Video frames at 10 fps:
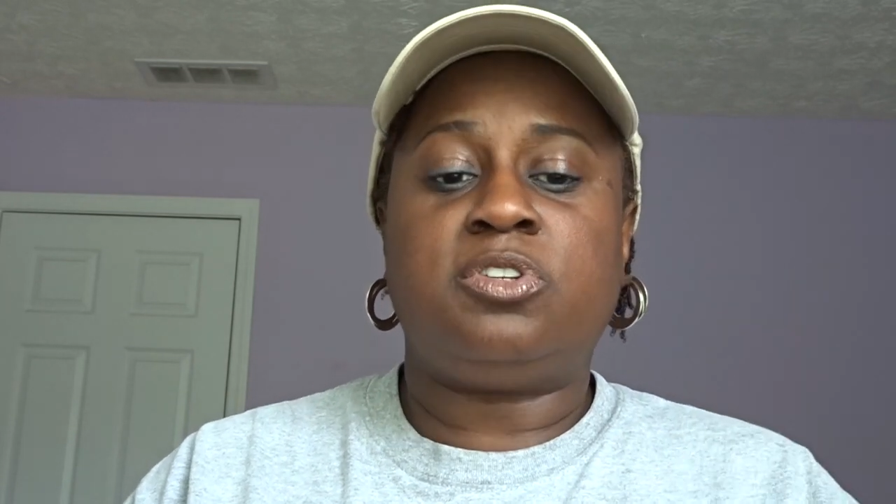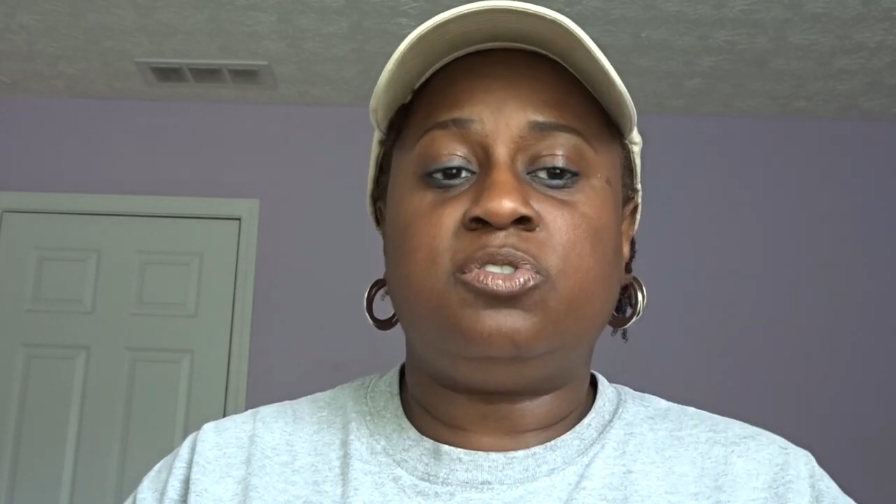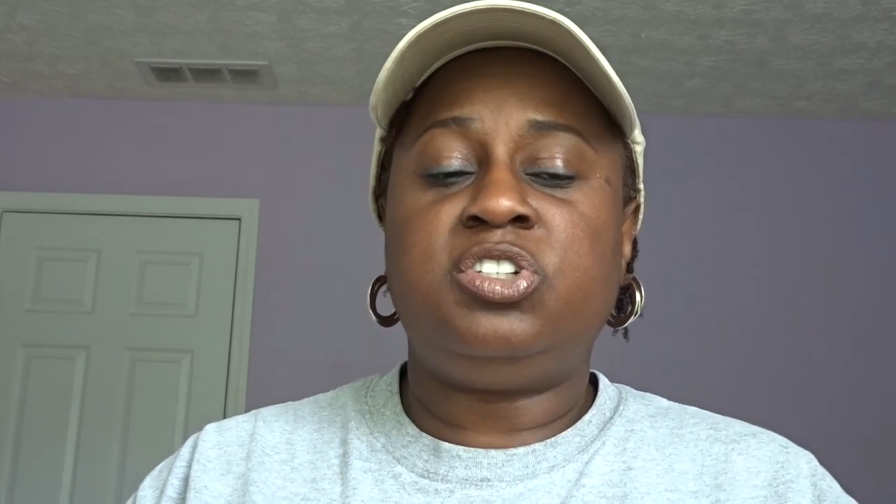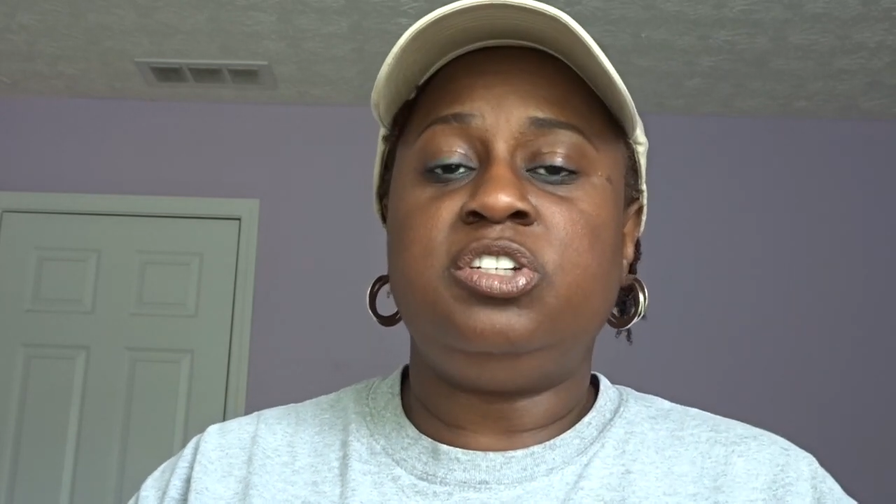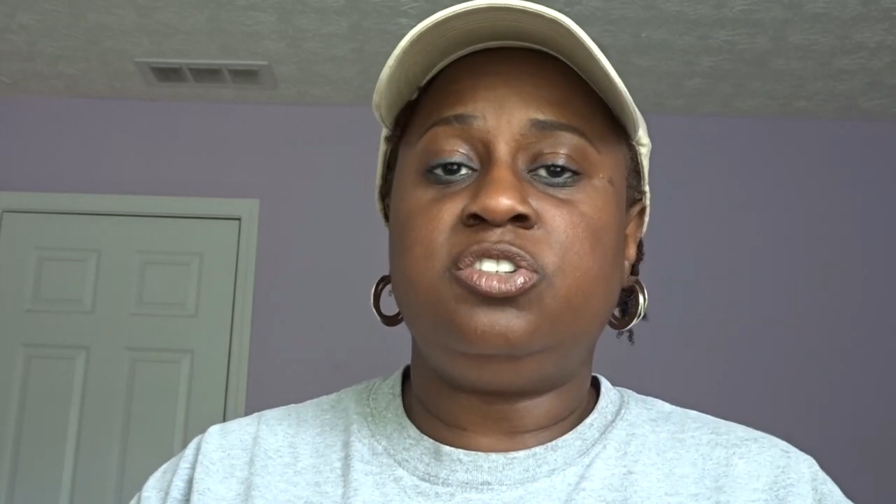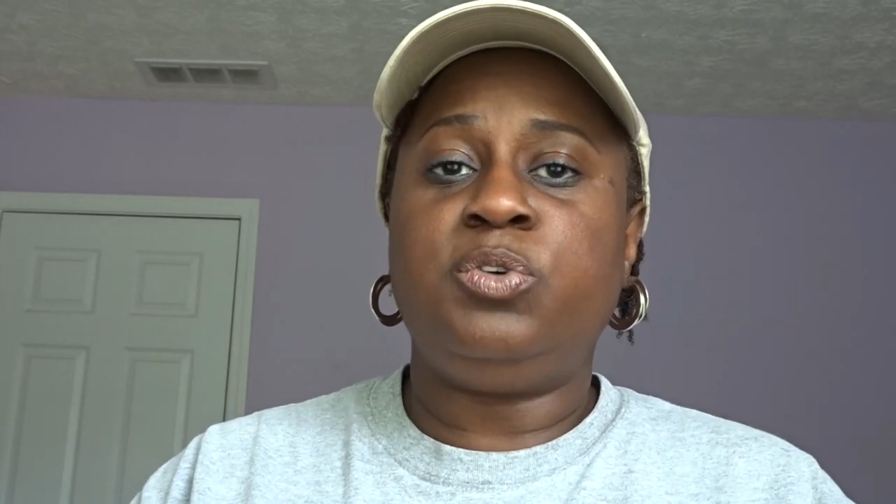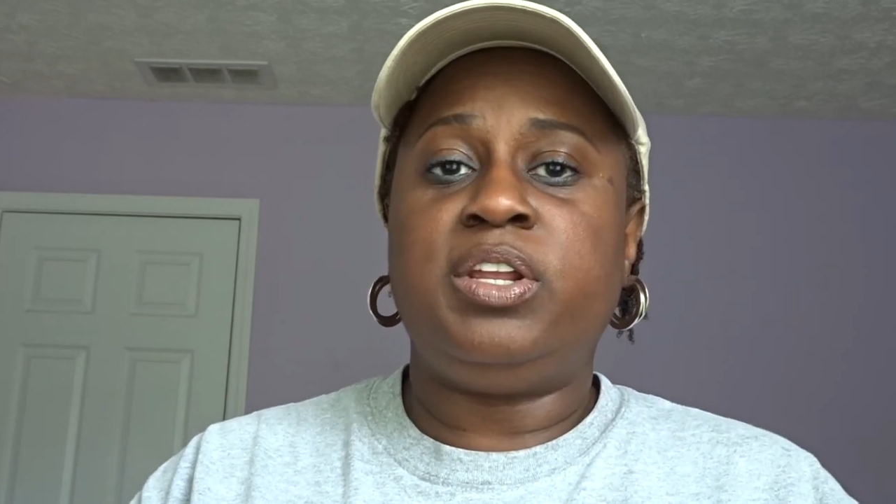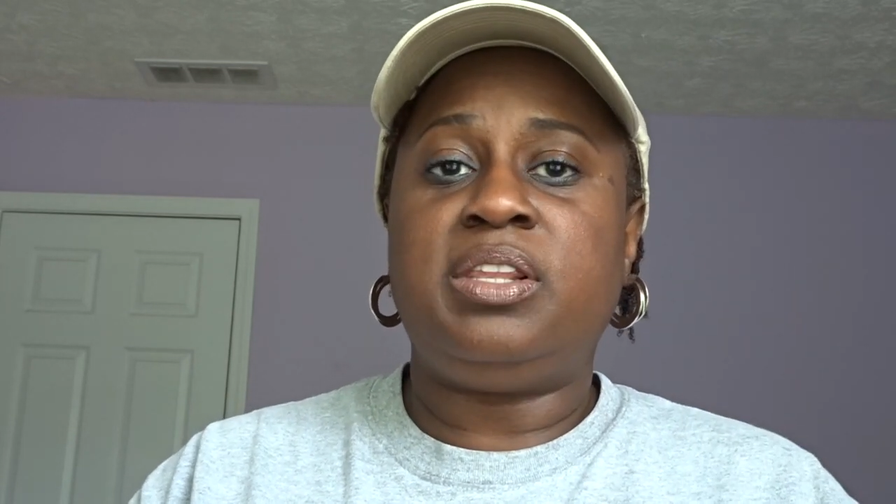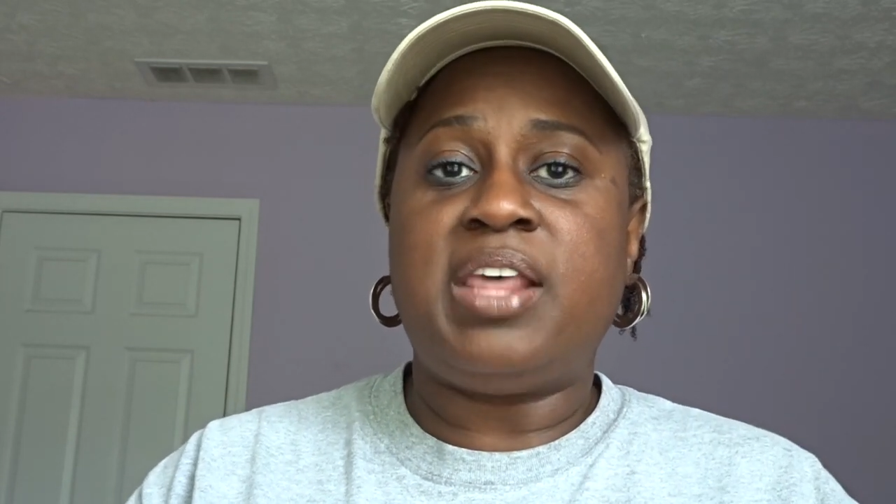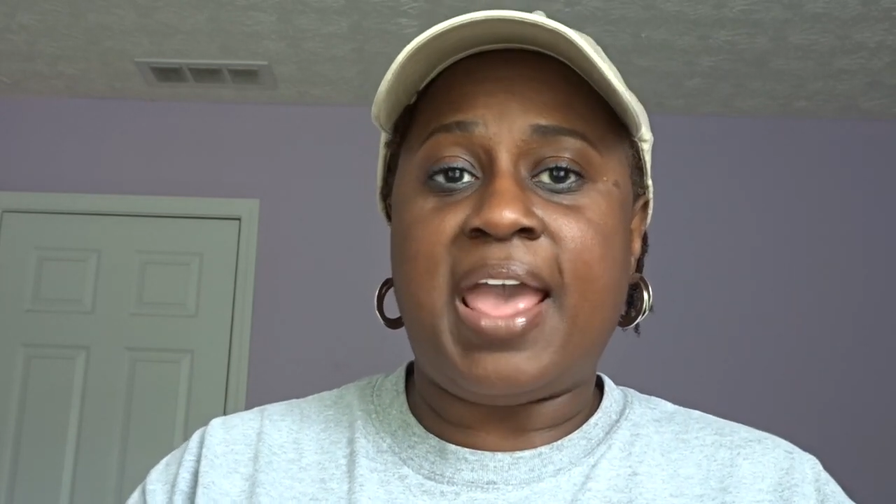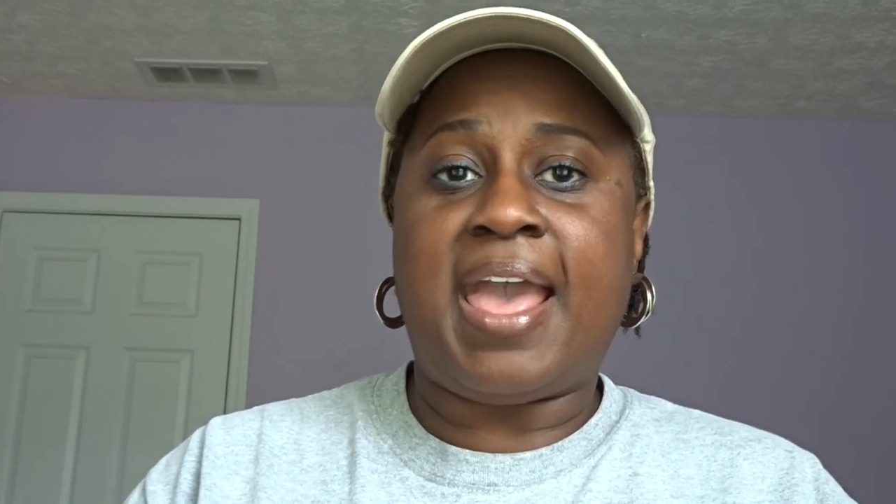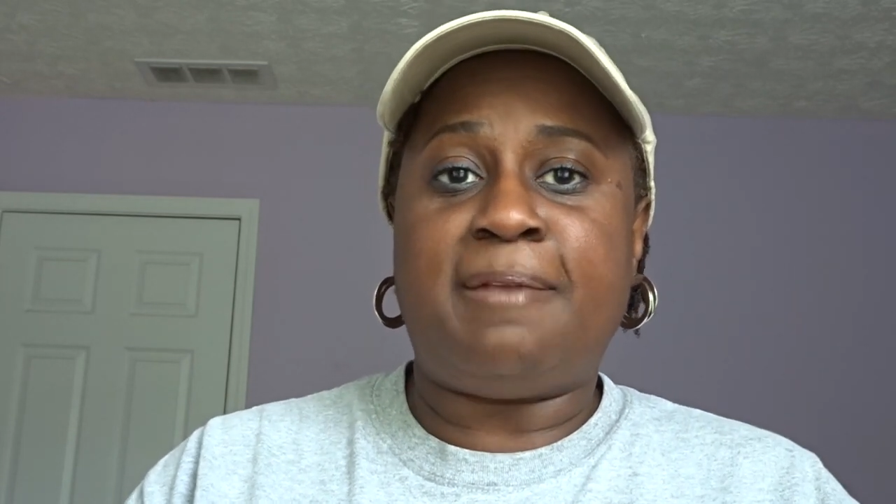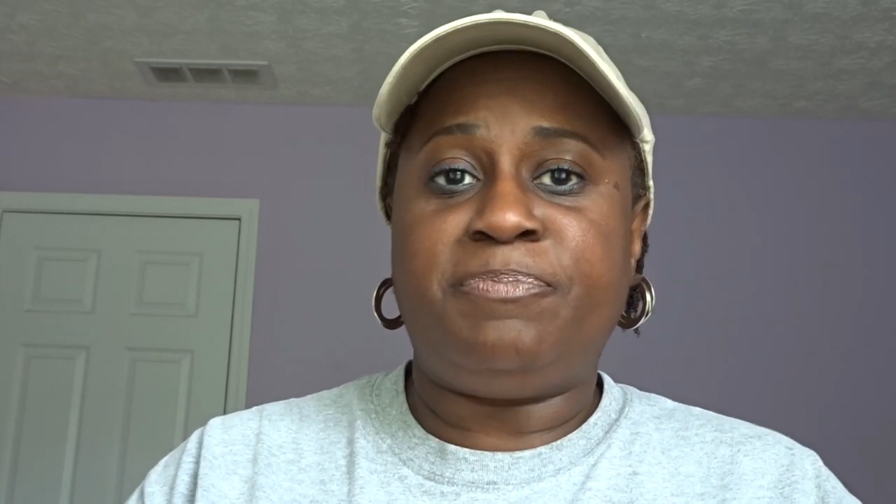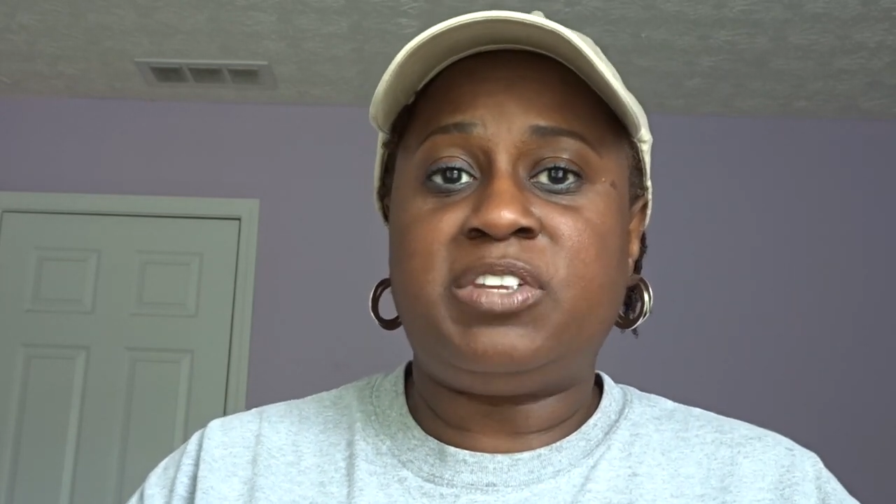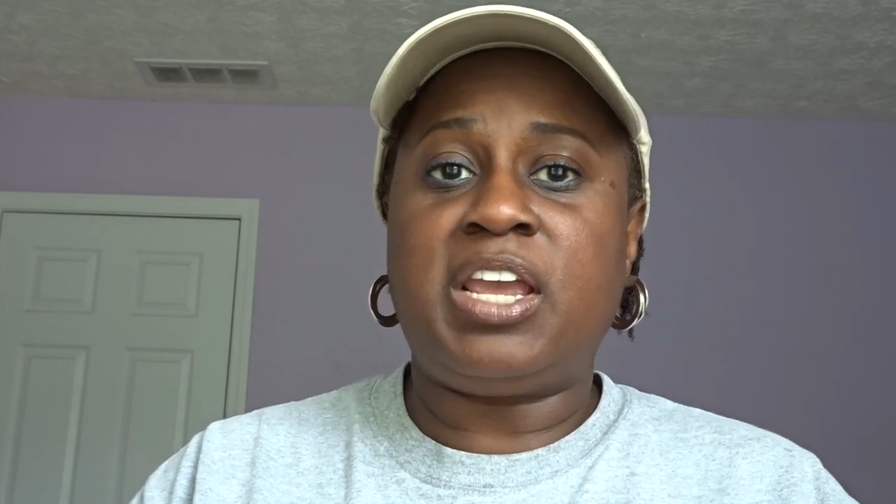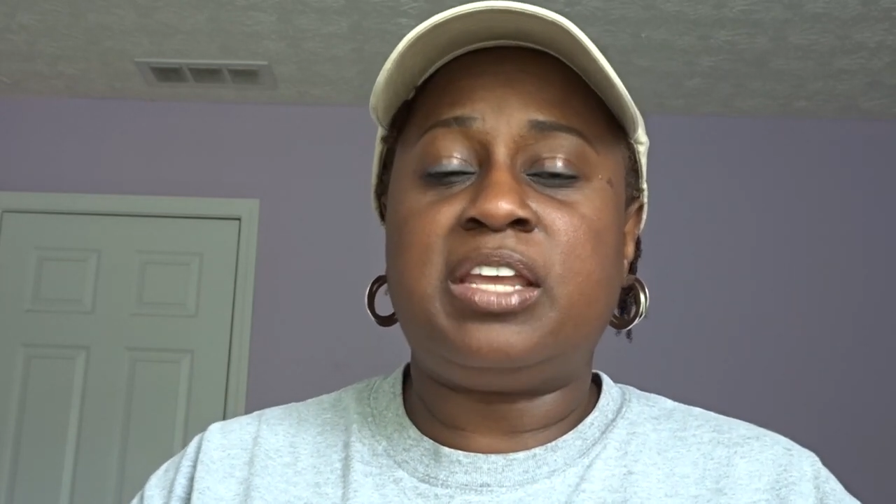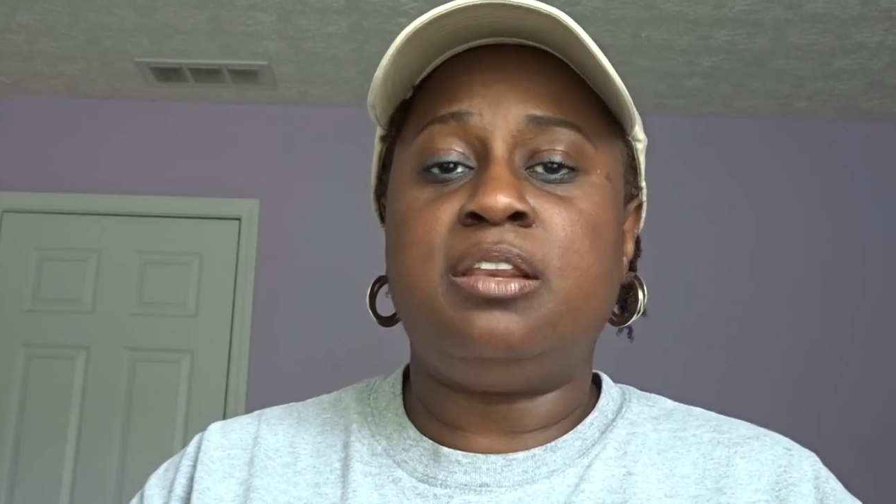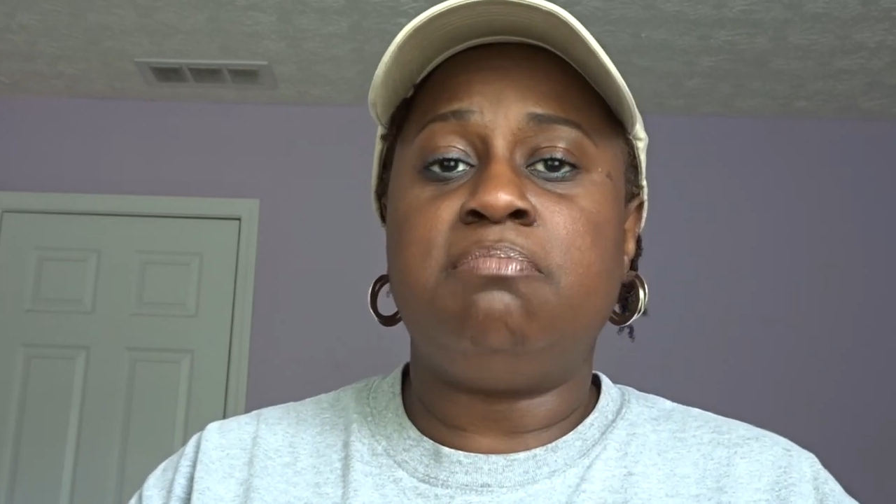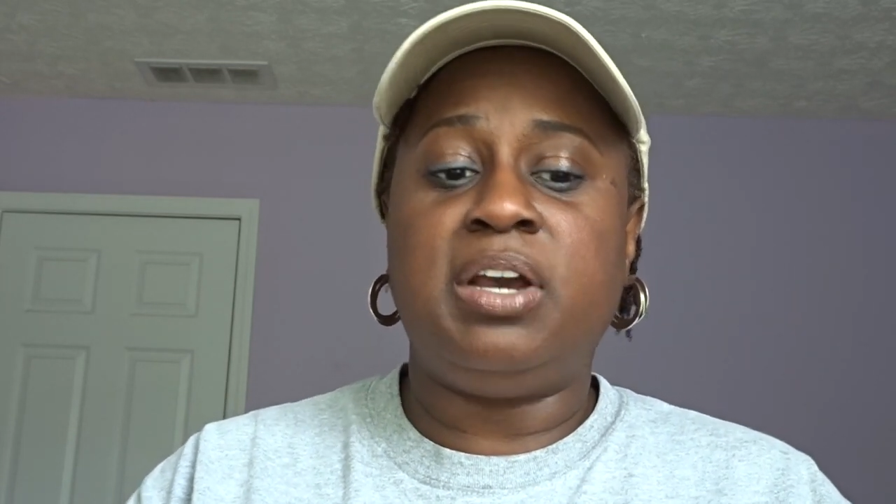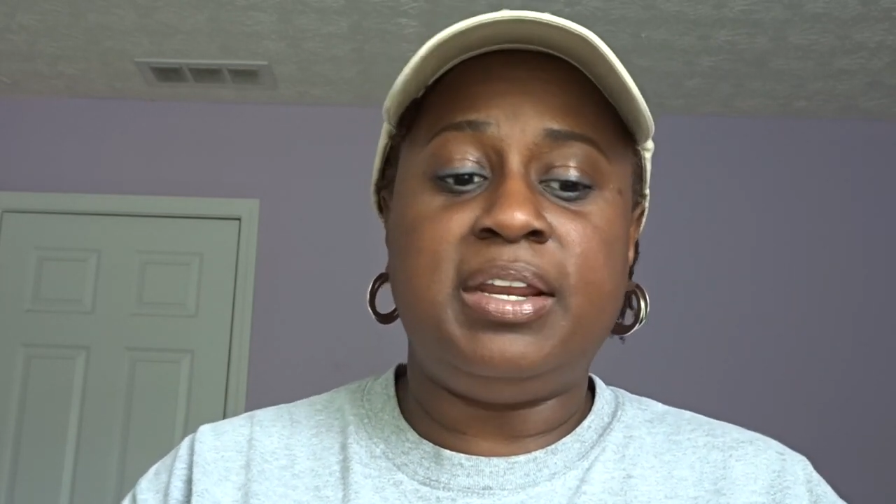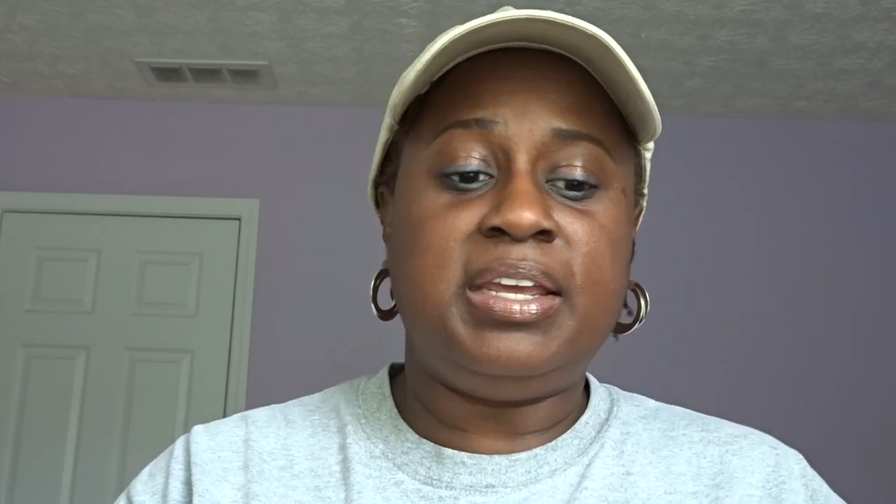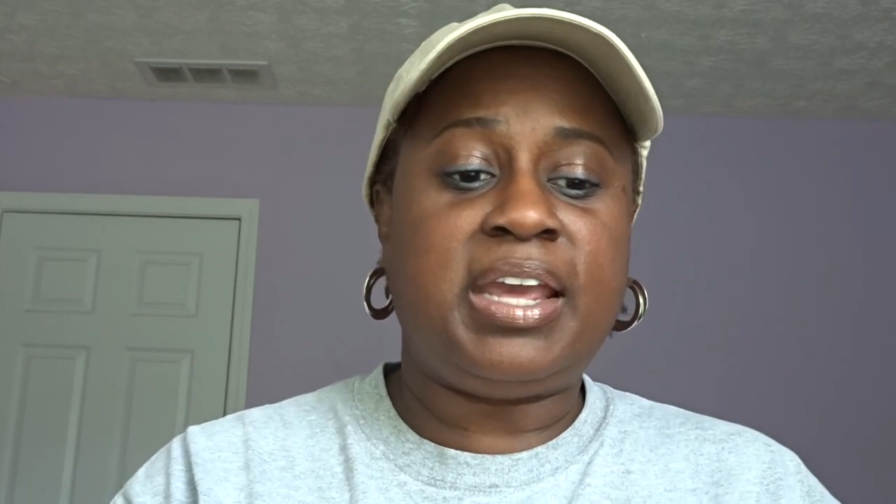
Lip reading: So she's doing that, taking in money,